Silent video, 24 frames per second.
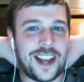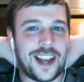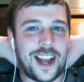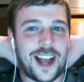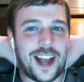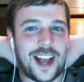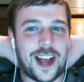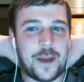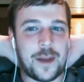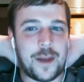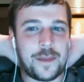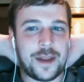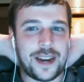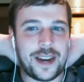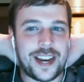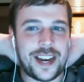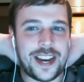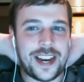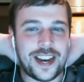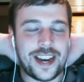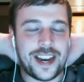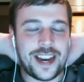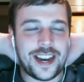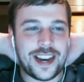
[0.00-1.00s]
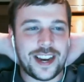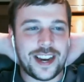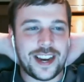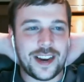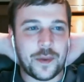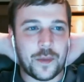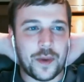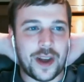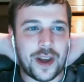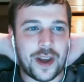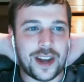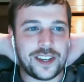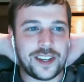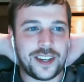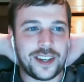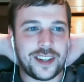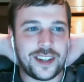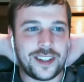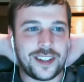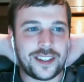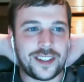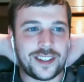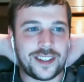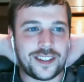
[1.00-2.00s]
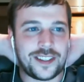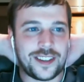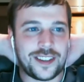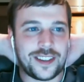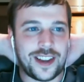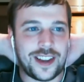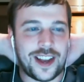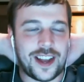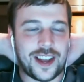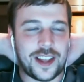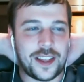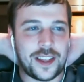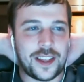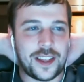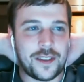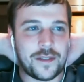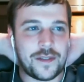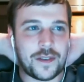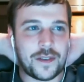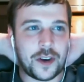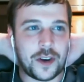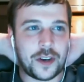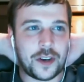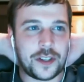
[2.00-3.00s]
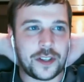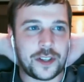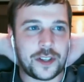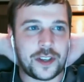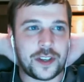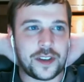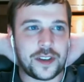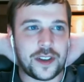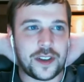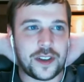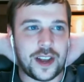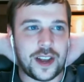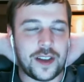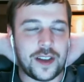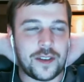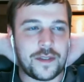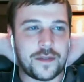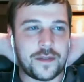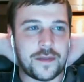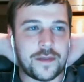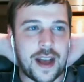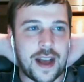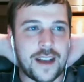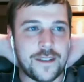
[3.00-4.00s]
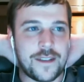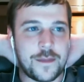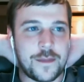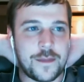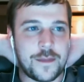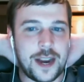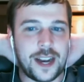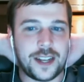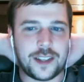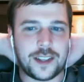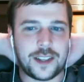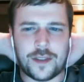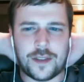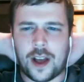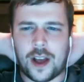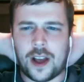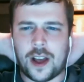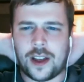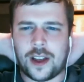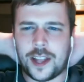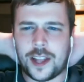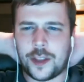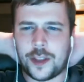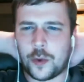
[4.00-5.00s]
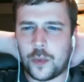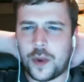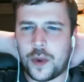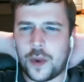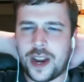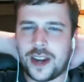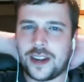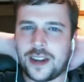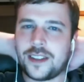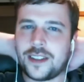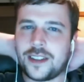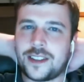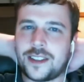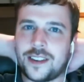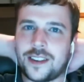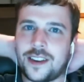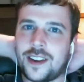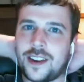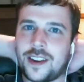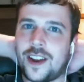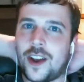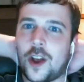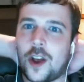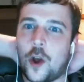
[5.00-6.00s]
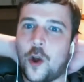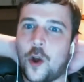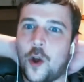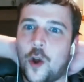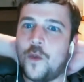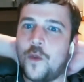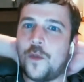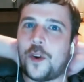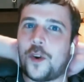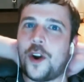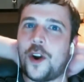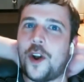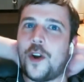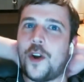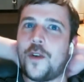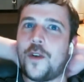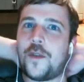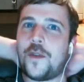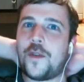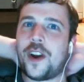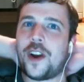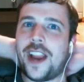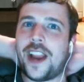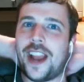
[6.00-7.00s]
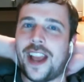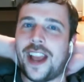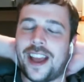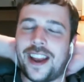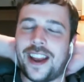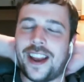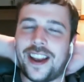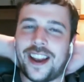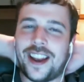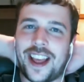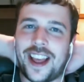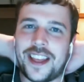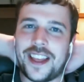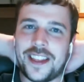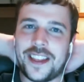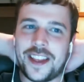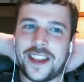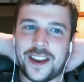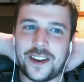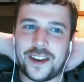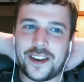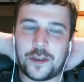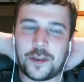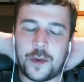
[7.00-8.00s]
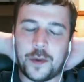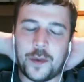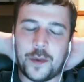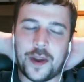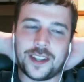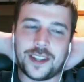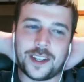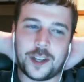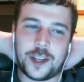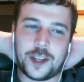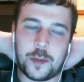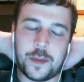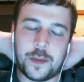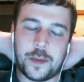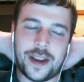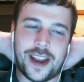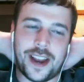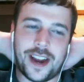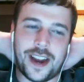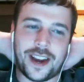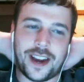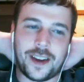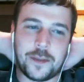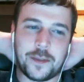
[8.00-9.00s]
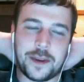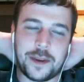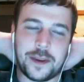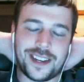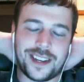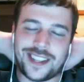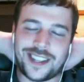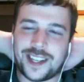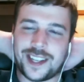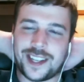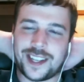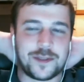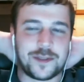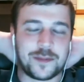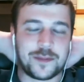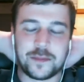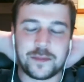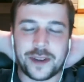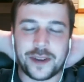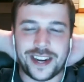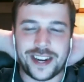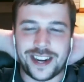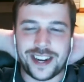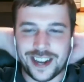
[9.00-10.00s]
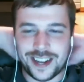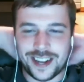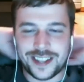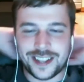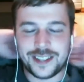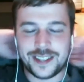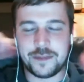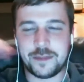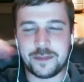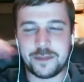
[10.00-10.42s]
But he watches the first 5 minutes of On Leather Wings over and over again, and then rewinds it to the beginning because that's what he does.